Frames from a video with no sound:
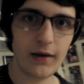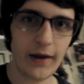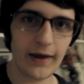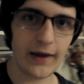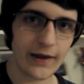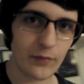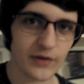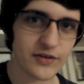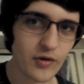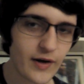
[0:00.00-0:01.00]
Hey,
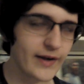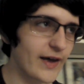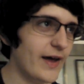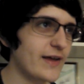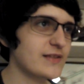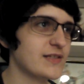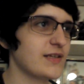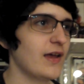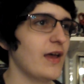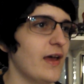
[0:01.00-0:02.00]
what's going on,
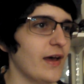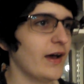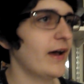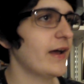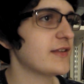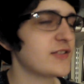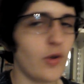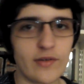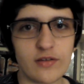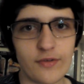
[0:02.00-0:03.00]
guys?
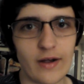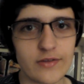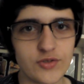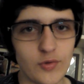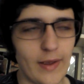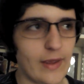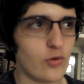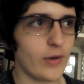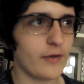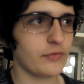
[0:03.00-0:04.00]
So I just figured I'd do a
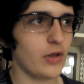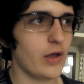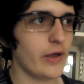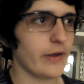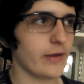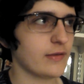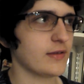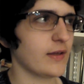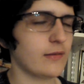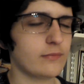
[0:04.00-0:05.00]
quick vlog.
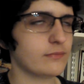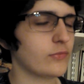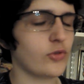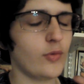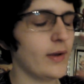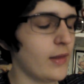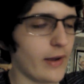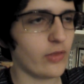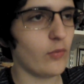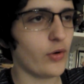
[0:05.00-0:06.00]
It's like 3
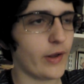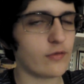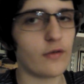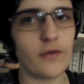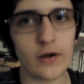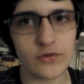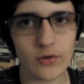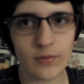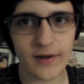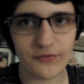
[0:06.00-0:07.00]
o'clock in the morning, so I figured I'd do
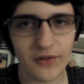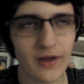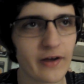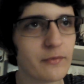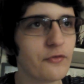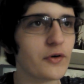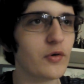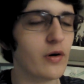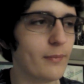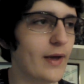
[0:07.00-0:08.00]
a quick vlog before
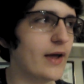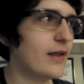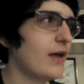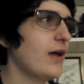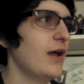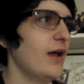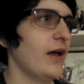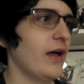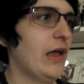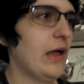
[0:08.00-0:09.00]
going to bed.
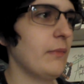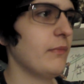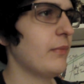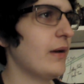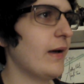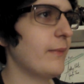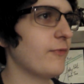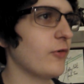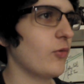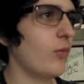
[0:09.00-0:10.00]
Been up
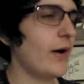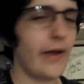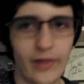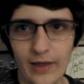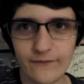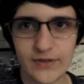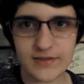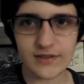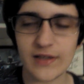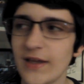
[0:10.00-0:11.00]
for a while,
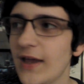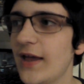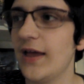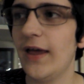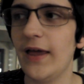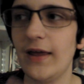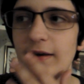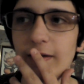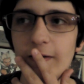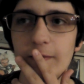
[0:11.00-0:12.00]
obviously,
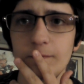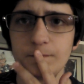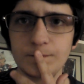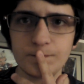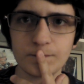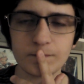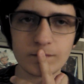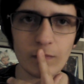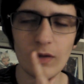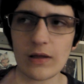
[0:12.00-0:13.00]
and
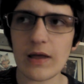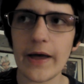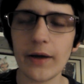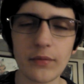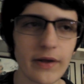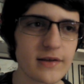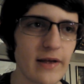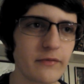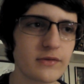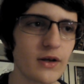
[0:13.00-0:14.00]
I realized
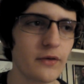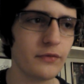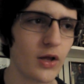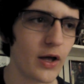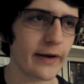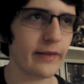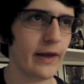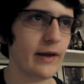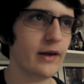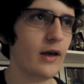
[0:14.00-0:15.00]
I haven't done a vlog in
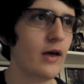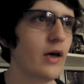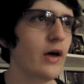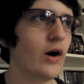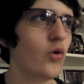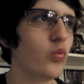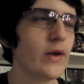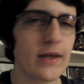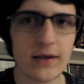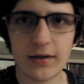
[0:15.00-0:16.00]
like a
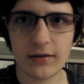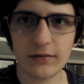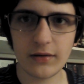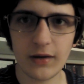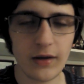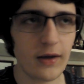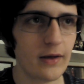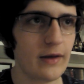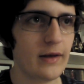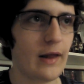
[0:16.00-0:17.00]
week.
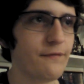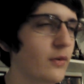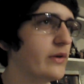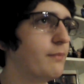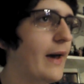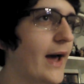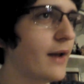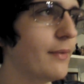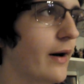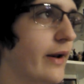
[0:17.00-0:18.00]
I felt really bad
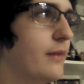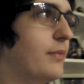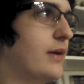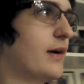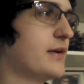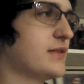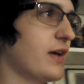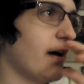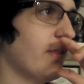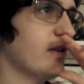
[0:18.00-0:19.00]
about it because
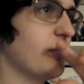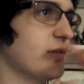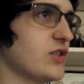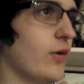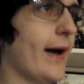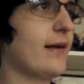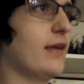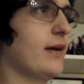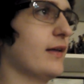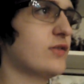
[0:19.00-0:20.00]
things have been so
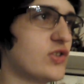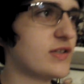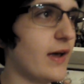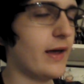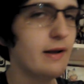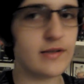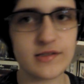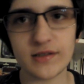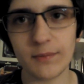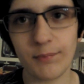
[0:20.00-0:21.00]
hectic, it just kind of
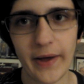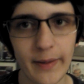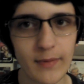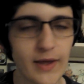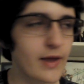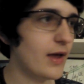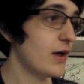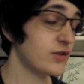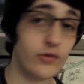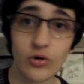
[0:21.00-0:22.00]
slipped by me.
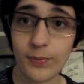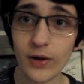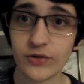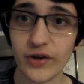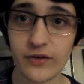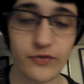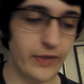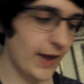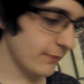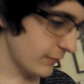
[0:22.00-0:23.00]
So I do apologize for
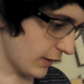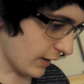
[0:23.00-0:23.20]
that.